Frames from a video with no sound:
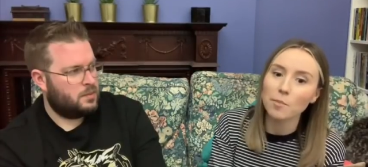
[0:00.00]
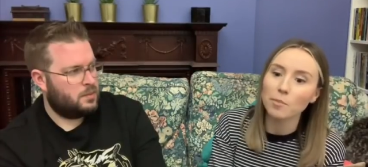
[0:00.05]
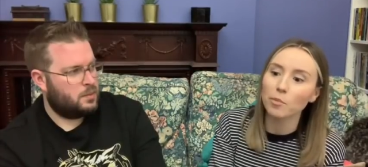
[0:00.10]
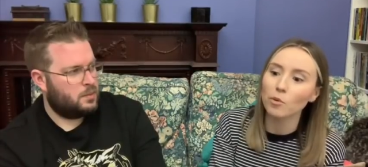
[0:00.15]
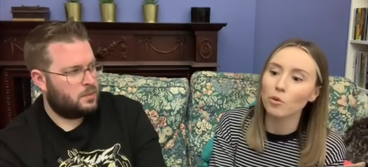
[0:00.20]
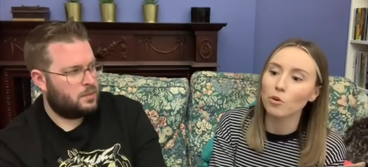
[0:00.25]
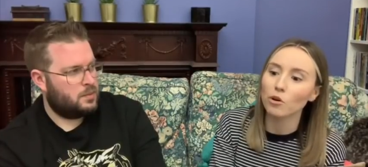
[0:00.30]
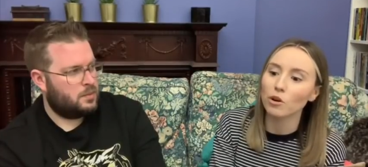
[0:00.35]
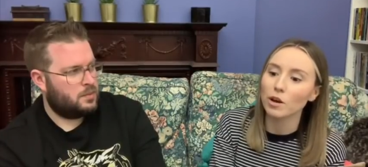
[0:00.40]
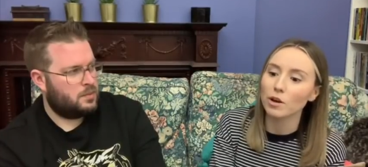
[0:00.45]

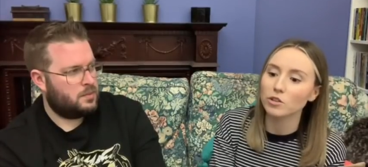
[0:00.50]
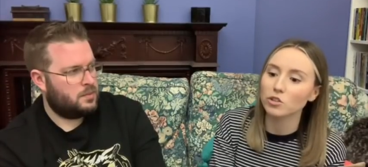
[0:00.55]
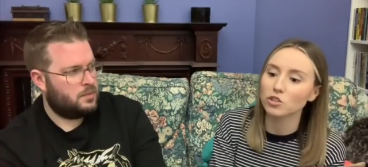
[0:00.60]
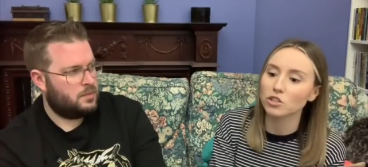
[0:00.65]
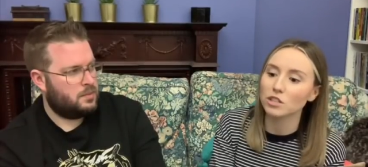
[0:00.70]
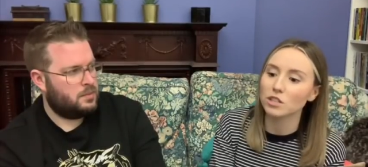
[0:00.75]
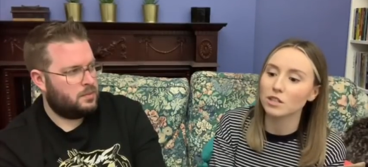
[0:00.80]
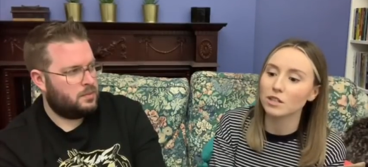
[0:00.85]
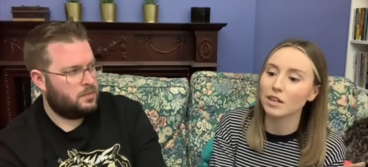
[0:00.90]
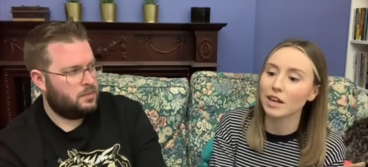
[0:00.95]
Speaker 1: but
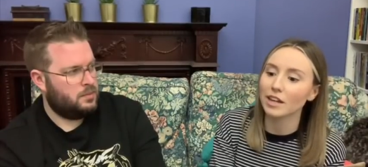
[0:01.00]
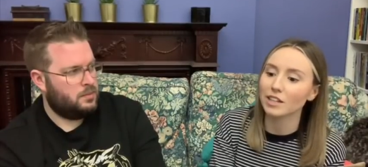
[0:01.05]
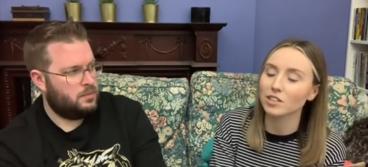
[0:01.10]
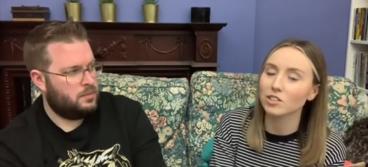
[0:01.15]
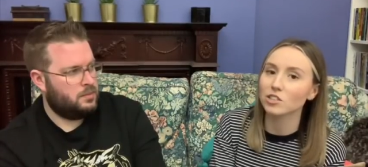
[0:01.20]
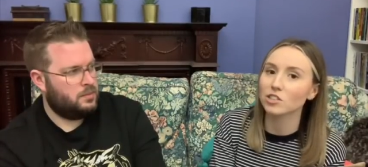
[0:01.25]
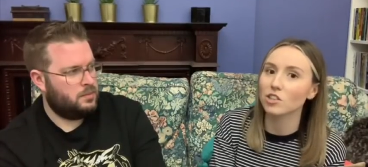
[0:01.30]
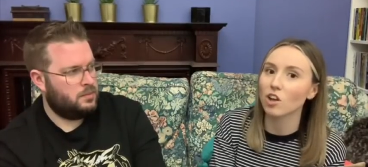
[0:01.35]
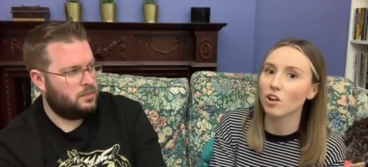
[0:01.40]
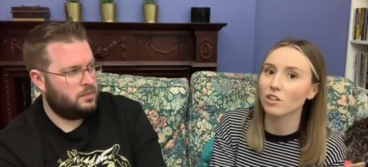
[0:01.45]
she
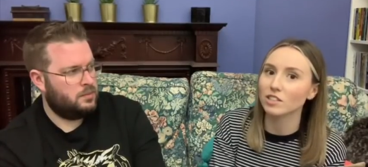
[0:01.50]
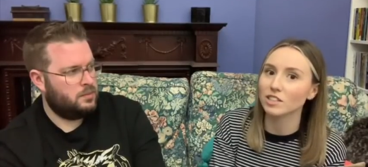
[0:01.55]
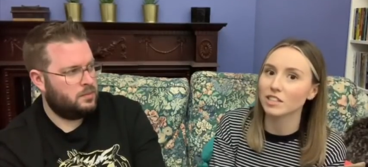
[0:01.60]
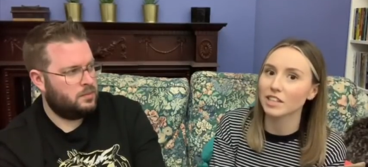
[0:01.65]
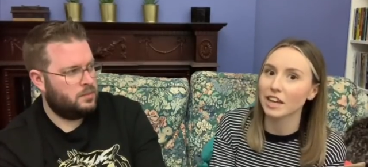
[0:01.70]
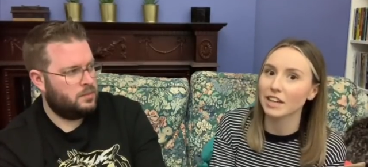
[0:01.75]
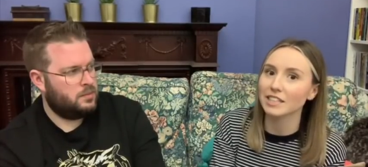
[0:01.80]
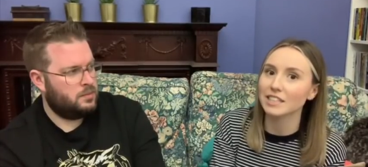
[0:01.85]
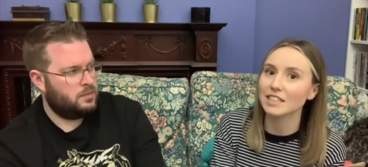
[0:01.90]
starts to get